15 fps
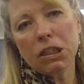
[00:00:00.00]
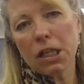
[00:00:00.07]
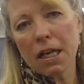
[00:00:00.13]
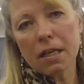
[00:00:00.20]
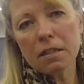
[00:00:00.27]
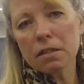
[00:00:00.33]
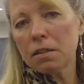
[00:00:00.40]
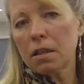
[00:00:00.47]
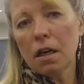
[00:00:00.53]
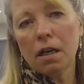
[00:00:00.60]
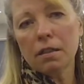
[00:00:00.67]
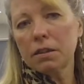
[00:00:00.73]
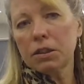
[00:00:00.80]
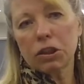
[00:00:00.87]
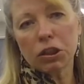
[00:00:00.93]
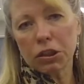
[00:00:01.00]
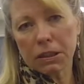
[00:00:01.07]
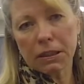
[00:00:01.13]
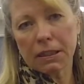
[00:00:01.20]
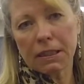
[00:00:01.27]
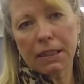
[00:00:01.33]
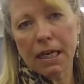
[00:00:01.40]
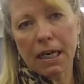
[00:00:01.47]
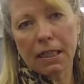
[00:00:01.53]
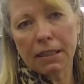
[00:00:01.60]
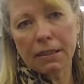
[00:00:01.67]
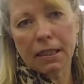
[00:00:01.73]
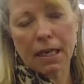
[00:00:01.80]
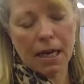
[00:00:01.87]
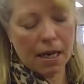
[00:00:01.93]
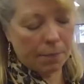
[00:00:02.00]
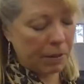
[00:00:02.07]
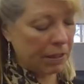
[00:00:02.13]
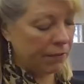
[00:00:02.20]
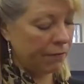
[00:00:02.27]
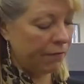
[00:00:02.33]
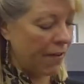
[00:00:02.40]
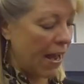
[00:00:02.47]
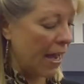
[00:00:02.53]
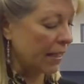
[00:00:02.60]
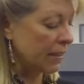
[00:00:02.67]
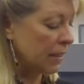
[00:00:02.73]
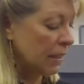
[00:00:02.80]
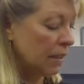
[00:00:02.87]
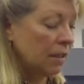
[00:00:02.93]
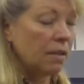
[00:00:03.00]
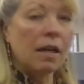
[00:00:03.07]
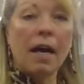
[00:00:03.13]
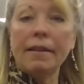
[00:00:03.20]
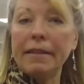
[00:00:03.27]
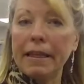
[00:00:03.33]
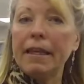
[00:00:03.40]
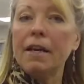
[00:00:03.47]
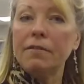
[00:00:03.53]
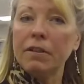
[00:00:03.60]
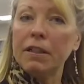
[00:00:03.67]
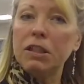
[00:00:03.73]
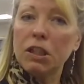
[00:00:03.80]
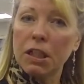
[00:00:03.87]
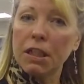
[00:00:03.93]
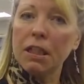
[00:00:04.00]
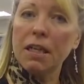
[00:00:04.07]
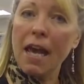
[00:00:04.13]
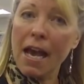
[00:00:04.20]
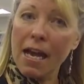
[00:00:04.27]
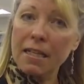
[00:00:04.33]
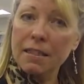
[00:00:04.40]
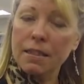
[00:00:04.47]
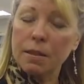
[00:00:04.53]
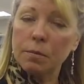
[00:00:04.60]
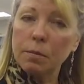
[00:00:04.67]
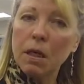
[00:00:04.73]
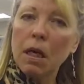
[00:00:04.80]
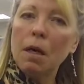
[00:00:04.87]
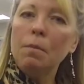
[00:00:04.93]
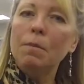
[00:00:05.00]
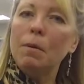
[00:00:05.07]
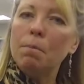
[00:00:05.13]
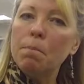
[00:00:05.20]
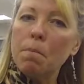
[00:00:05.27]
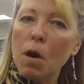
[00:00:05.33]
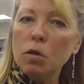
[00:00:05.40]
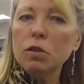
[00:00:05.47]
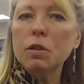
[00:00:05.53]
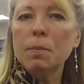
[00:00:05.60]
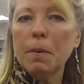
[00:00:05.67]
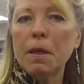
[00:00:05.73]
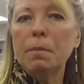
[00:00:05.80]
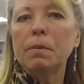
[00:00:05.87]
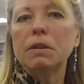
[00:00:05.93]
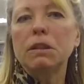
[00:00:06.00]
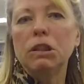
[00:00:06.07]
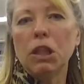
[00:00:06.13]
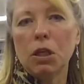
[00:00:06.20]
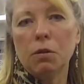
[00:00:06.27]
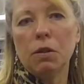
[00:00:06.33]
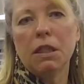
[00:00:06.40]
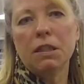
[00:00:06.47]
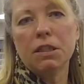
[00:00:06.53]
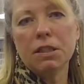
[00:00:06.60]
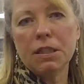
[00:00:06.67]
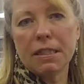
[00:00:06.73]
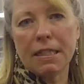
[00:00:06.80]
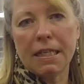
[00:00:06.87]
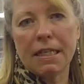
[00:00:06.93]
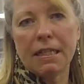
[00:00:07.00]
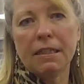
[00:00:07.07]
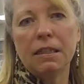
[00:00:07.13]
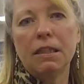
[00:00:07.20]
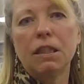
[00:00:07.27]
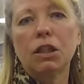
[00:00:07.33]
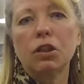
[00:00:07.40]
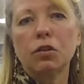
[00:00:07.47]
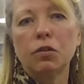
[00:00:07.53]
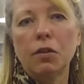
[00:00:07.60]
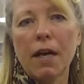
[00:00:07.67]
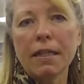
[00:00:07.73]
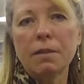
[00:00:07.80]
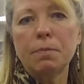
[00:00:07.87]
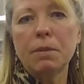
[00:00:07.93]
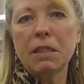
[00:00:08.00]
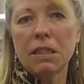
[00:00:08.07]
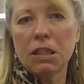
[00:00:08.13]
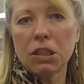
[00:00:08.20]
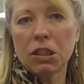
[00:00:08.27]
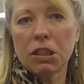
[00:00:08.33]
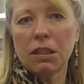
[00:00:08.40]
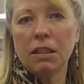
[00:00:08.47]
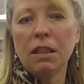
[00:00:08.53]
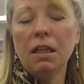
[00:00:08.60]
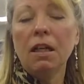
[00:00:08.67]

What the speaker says: chairs are certainly not uncommon. In fact, I think every chair has them. But most people don't understand the correct position